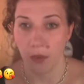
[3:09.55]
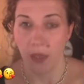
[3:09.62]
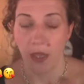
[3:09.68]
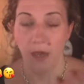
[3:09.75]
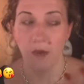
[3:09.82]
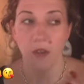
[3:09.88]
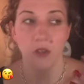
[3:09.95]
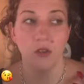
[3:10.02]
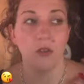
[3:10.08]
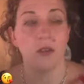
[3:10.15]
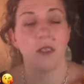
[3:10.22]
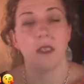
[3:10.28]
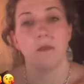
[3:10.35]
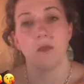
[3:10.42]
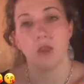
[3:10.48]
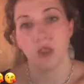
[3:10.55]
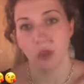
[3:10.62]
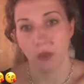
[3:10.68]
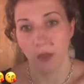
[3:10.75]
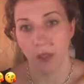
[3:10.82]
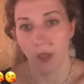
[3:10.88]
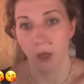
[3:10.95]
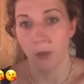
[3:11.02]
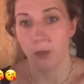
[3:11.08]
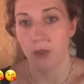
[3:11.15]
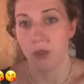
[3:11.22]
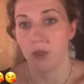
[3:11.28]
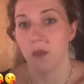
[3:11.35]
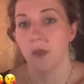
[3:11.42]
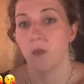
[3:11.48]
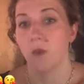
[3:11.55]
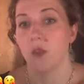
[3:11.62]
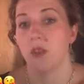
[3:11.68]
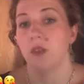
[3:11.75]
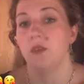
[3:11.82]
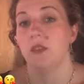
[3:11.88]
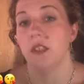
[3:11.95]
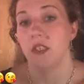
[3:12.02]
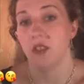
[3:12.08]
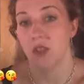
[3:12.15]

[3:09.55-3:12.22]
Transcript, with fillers: How can you keep showing up and doing what you need